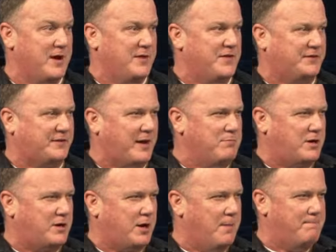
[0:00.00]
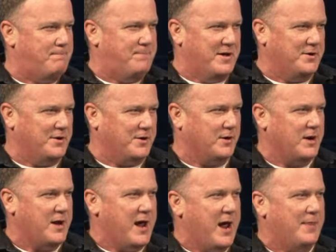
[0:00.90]
that they become bitter
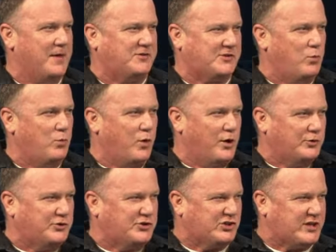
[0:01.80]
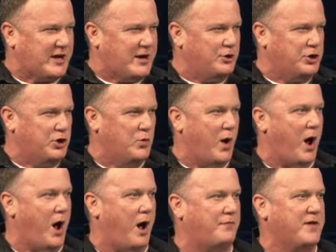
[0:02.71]
and they say, we're going to sell you
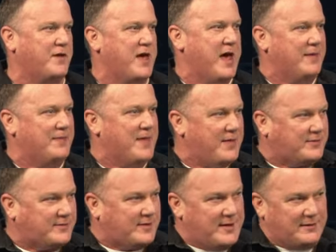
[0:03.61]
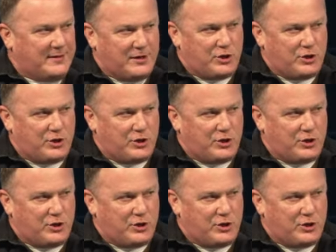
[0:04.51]
off, and that thing that